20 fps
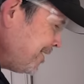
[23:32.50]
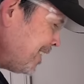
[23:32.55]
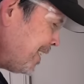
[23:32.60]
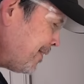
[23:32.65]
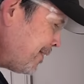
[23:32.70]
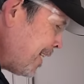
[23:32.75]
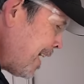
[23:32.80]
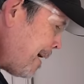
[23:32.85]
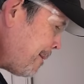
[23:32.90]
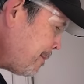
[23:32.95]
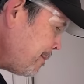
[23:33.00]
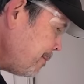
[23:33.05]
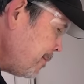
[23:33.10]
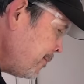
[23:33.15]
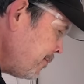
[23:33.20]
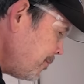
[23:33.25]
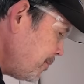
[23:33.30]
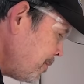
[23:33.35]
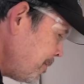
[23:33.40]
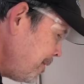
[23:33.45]
never happened
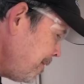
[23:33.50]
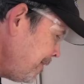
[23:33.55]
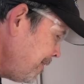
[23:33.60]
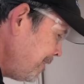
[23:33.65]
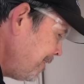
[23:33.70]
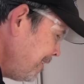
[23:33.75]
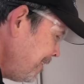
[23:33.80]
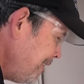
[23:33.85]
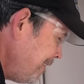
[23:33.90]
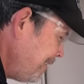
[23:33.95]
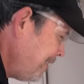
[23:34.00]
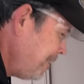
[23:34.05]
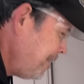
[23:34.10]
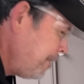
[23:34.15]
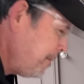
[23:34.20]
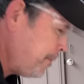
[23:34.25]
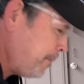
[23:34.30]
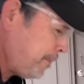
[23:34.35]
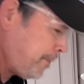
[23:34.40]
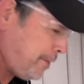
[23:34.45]
before.
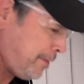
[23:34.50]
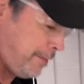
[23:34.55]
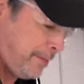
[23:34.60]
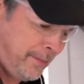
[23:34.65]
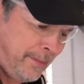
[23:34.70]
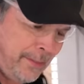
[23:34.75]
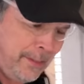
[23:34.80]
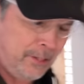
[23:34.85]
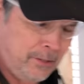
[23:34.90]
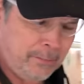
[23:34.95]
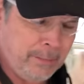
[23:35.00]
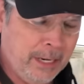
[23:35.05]
This